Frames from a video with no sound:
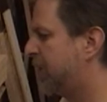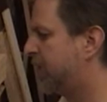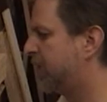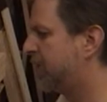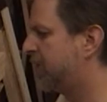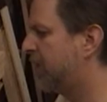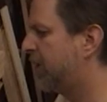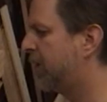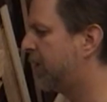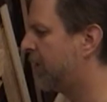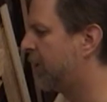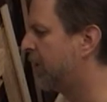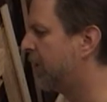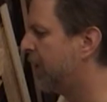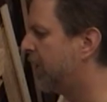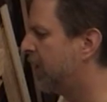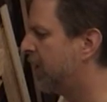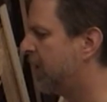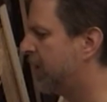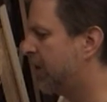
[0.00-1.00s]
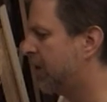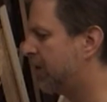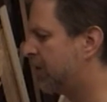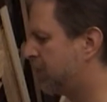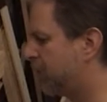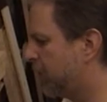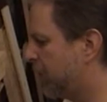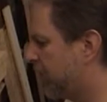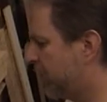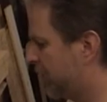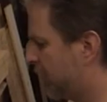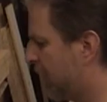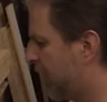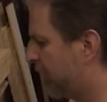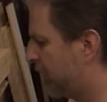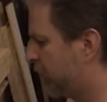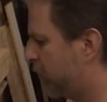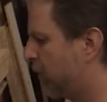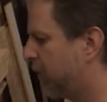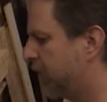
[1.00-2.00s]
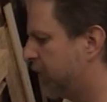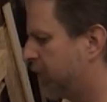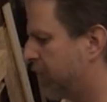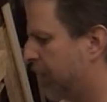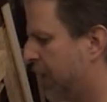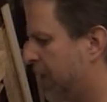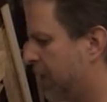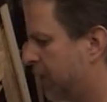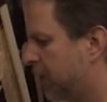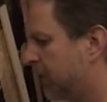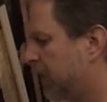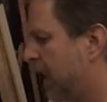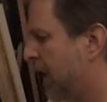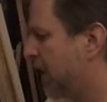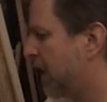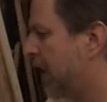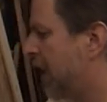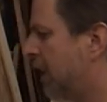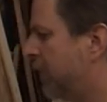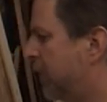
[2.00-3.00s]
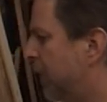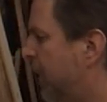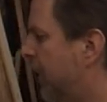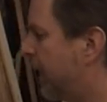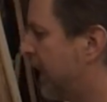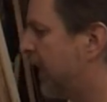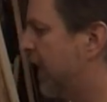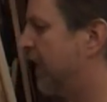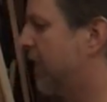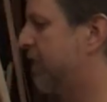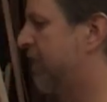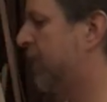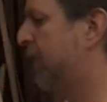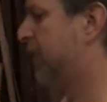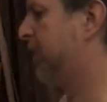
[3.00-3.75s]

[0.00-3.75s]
this cedar, it's pretty soft wood, so that'll grind down really easily